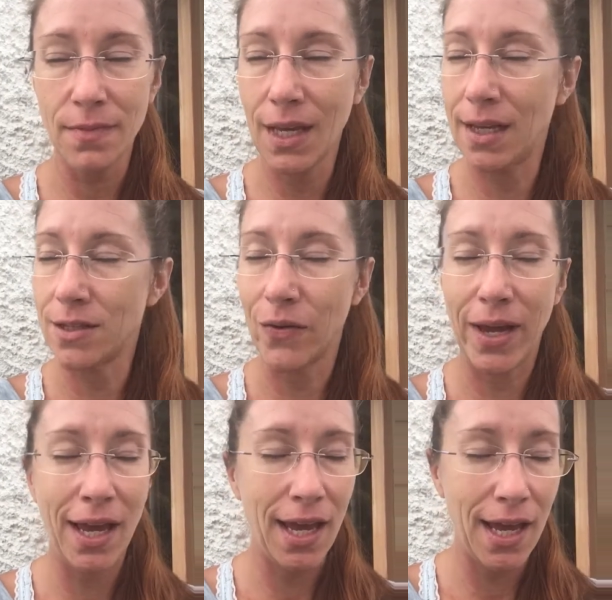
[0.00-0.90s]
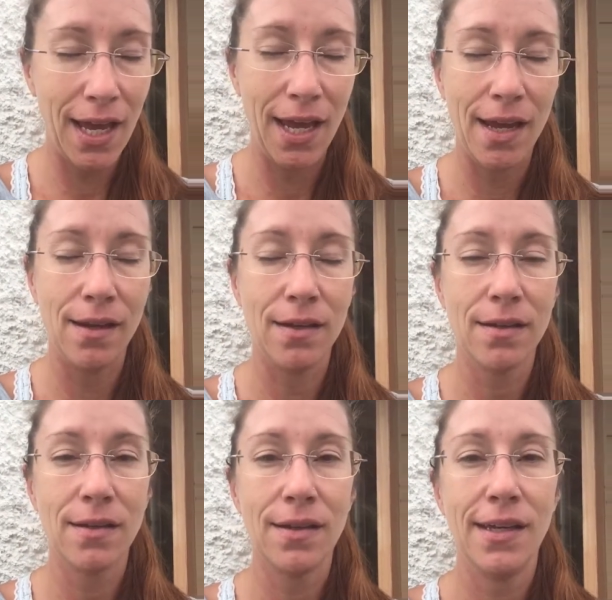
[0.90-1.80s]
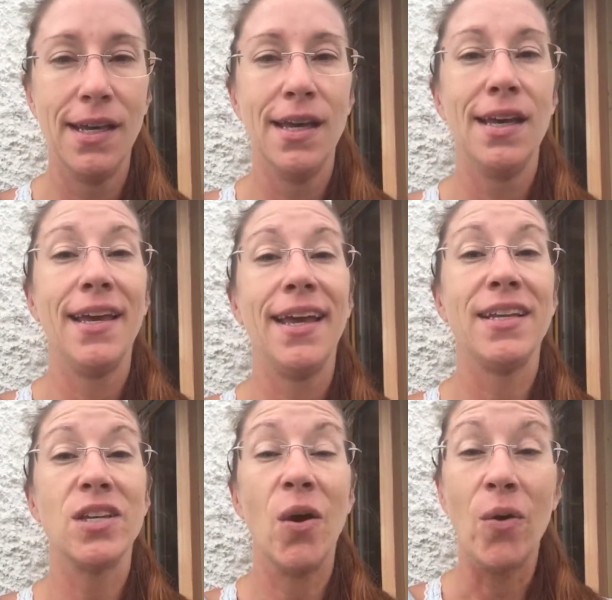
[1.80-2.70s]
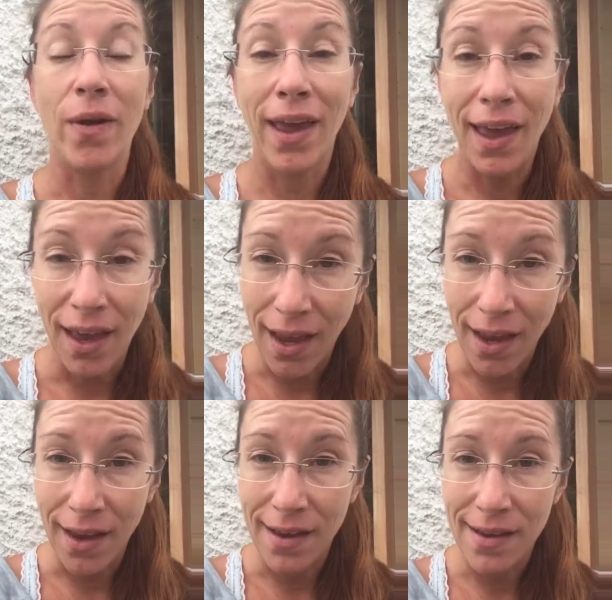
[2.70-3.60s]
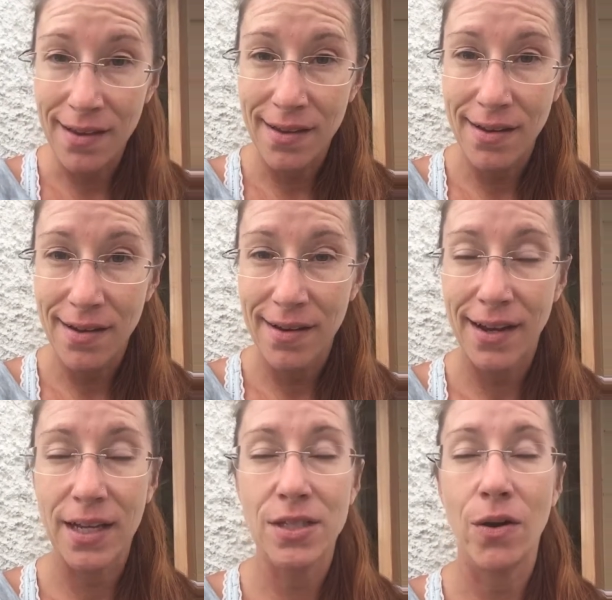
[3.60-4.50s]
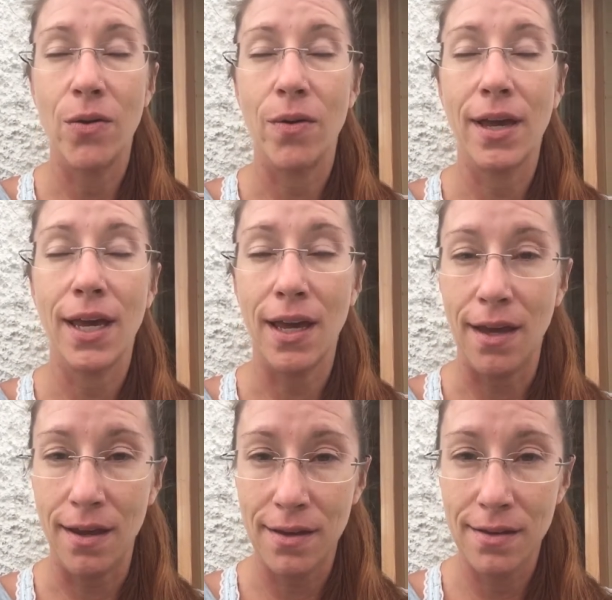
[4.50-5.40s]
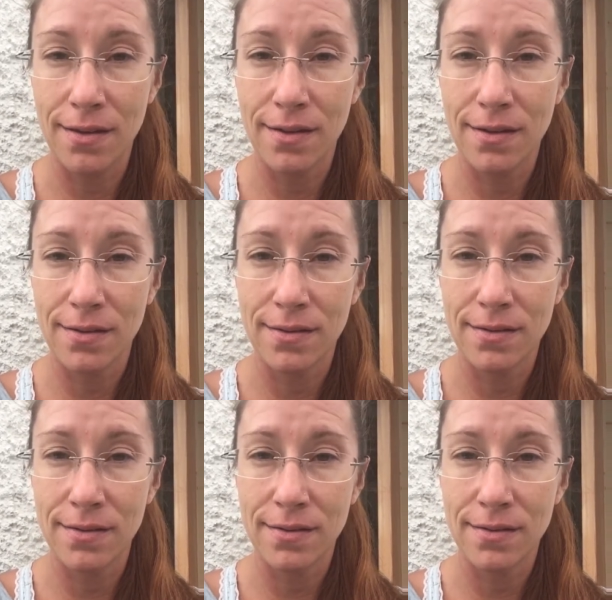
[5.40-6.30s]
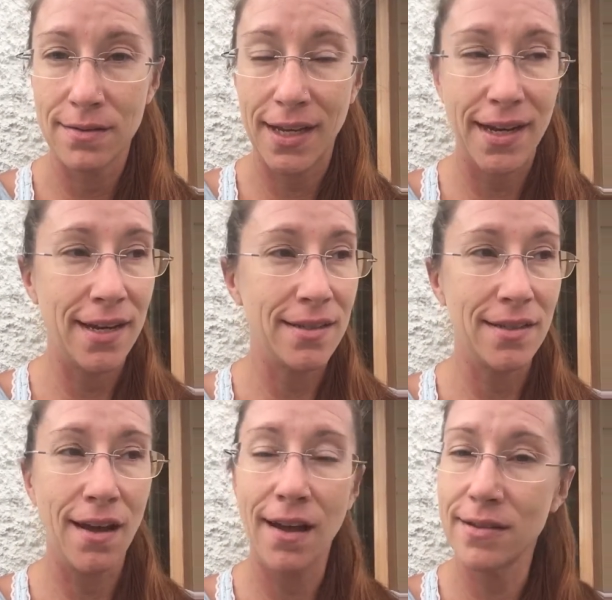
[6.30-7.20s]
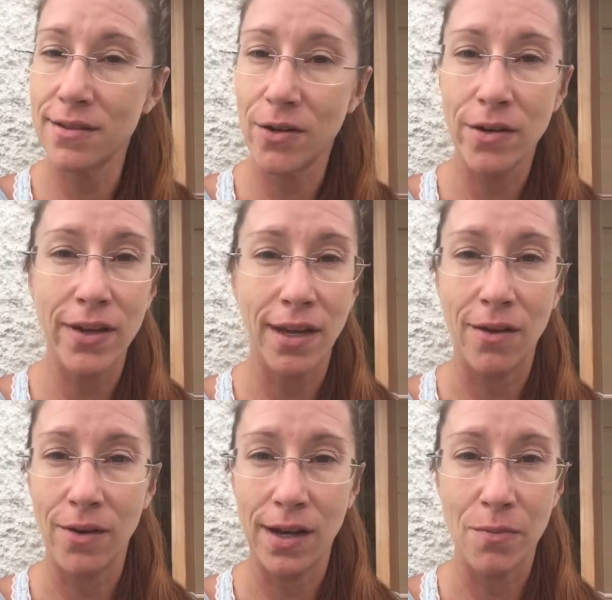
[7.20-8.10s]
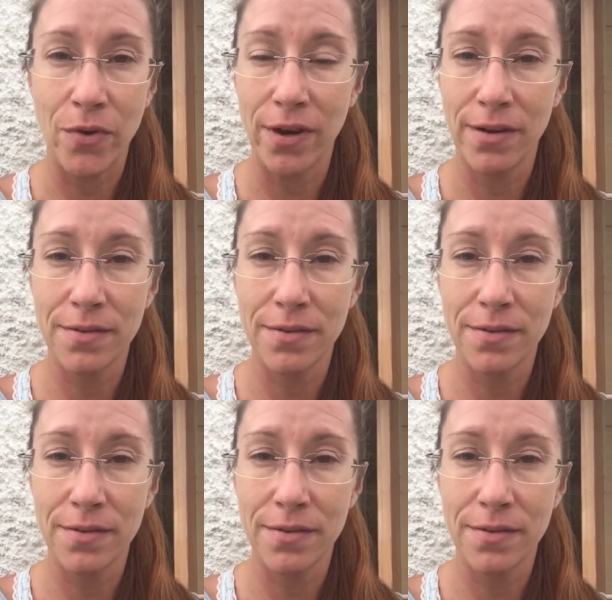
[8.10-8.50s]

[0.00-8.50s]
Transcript: It's okay. It's okay. It's okay. And it is not serving you anymore.